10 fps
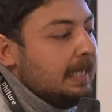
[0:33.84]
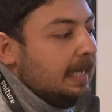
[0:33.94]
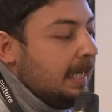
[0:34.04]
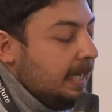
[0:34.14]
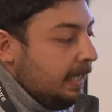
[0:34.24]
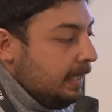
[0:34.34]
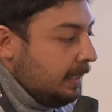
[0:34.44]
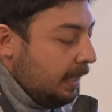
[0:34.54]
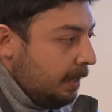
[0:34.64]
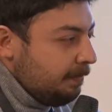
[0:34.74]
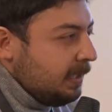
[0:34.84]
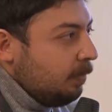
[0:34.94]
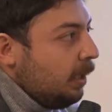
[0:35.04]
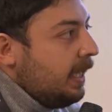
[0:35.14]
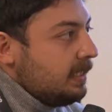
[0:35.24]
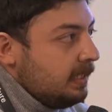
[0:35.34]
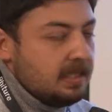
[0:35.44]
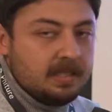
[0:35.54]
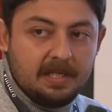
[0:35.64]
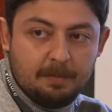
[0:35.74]
And App Samurai has
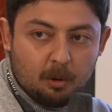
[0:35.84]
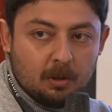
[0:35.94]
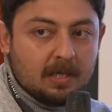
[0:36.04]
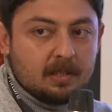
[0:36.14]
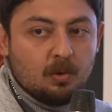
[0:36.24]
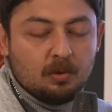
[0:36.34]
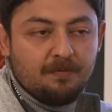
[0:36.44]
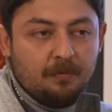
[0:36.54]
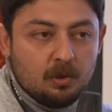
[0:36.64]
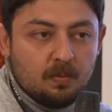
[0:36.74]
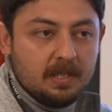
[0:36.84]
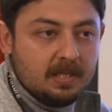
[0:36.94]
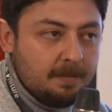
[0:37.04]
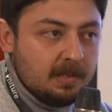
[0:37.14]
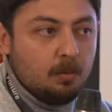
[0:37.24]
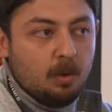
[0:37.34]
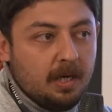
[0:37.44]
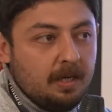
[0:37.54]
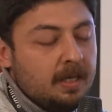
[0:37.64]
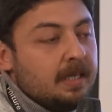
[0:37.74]
its 3 products. So the first one is App
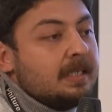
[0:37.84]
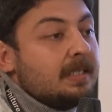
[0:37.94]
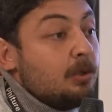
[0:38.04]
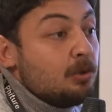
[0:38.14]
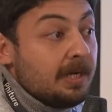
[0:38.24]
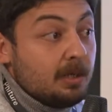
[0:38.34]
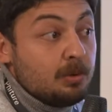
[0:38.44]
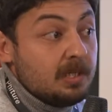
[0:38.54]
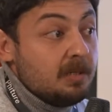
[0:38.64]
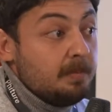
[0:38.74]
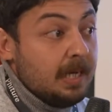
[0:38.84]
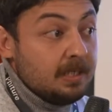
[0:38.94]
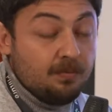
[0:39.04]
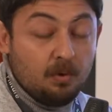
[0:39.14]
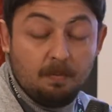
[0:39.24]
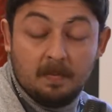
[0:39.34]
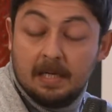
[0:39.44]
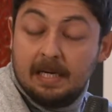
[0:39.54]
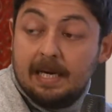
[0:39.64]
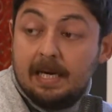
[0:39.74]
Samurai, the user acquisition platform.
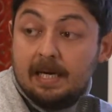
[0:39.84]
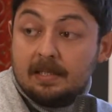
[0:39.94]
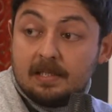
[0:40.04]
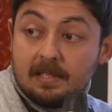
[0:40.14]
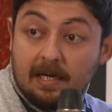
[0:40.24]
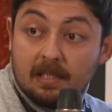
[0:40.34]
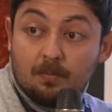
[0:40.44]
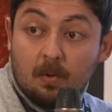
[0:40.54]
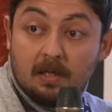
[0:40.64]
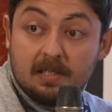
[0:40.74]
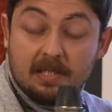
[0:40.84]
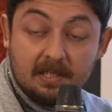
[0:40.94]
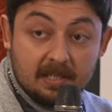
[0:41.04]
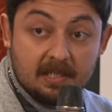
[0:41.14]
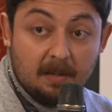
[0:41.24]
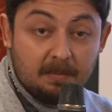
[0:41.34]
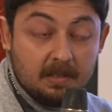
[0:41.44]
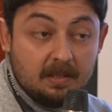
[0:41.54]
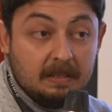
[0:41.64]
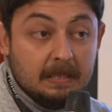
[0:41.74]
And the second one is Intercepted.